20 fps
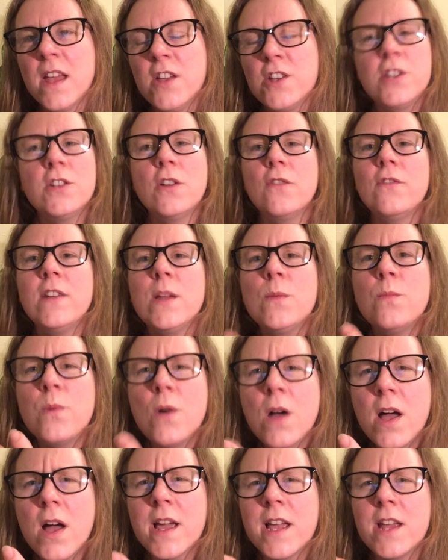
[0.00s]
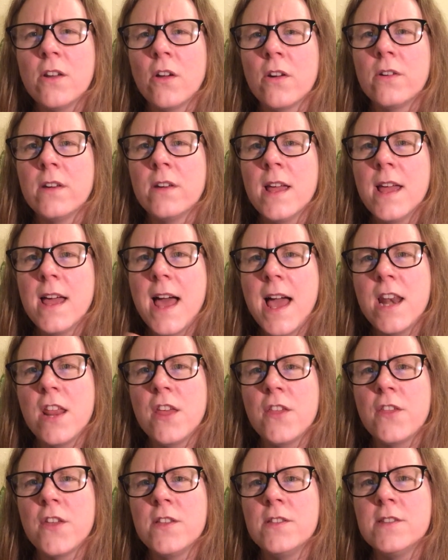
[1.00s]
She's not really working on
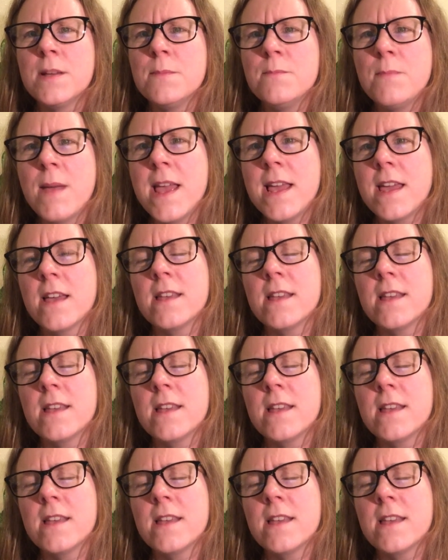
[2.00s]
anything to make